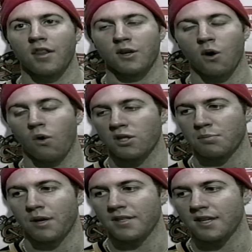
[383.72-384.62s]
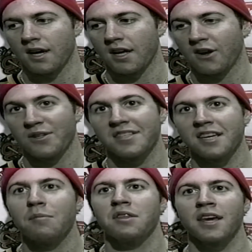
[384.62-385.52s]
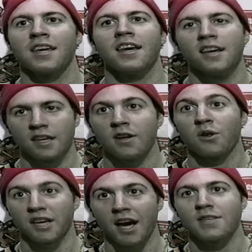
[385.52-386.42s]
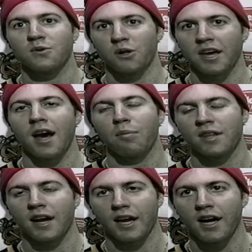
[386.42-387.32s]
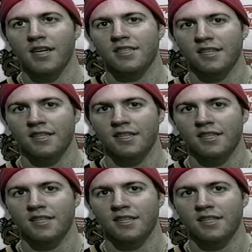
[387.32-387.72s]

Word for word: gotten the goals, but uh, you know, it's a team thing. You know, the guys are really happy that I got it. And,